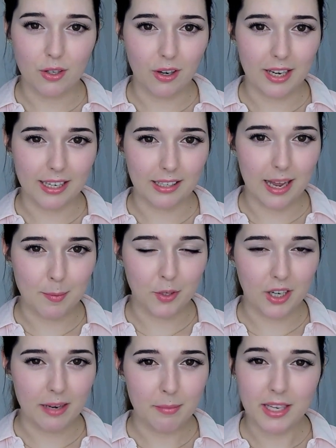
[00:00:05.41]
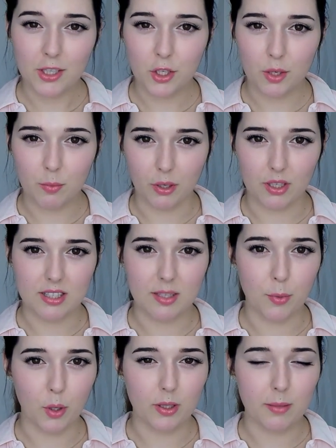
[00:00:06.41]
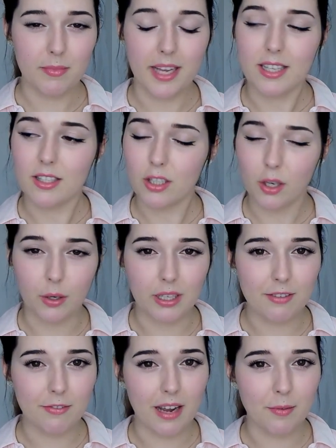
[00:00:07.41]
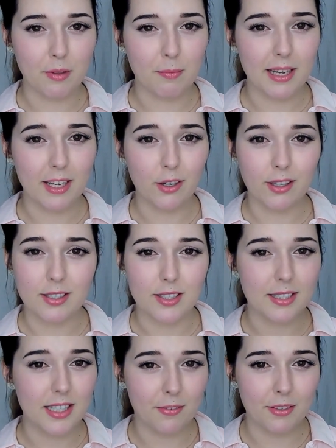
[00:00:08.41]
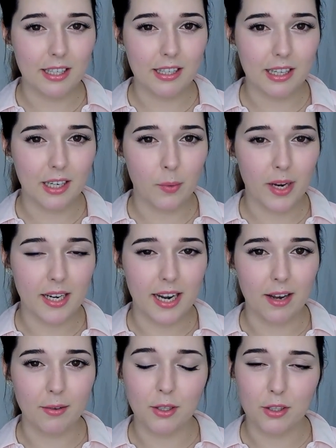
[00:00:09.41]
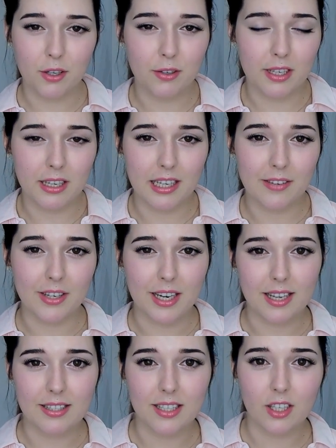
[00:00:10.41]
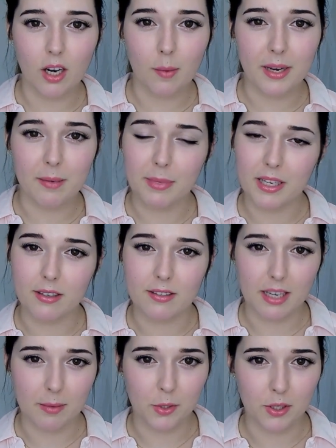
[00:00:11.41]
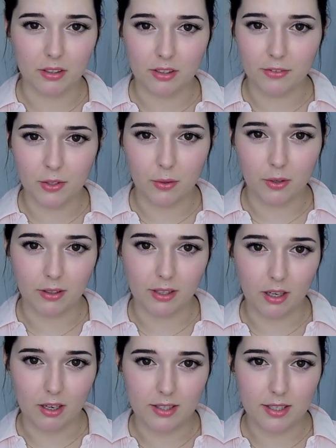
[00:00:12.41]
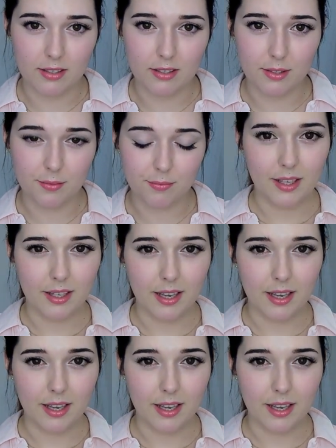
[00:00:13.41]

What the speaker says: do not like Lime Crime and don't want to support them, that's totally fine with me. You can definitely click away now. You don't need to leave a nasty comment because I'm doing a review on the glosses.